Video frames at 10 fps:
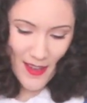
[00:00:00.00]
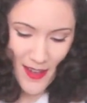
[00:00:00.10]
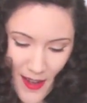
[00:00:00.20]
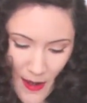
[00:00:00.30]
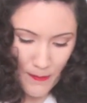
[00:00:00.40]

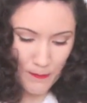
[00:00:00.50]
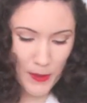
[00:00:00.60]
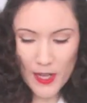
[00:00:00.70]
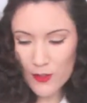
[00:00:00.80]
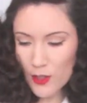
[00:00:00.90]

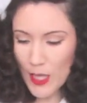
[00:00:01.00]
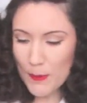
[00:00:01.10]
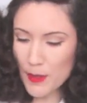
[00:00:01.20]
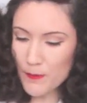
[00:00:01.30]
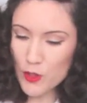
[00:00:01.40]
But I do
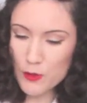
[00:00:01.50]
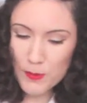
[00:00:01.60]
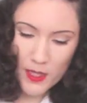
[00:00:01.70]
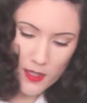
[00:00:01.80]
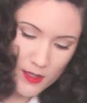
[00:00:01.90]
keep them just
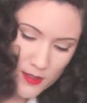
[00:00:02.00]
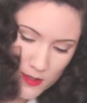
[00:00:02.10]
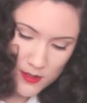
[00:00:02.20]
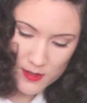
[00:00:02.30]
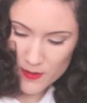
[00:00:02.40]

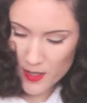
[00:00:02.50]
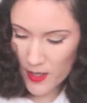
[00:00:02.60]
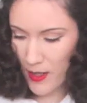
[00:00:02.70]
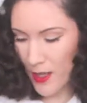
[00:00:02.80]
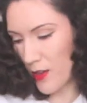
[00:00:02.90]
because,
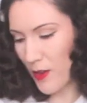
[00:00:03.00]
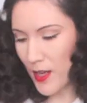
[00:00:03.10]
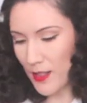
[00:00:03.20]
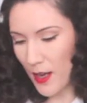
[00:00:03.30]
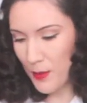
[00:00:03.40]
I don't know,
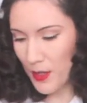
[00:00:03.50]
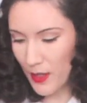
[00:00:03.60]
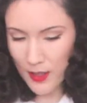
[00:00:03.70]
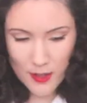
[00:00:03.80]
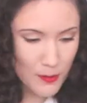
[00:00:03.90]
I really
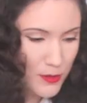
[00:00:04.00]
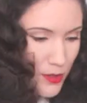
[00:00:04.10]
like them.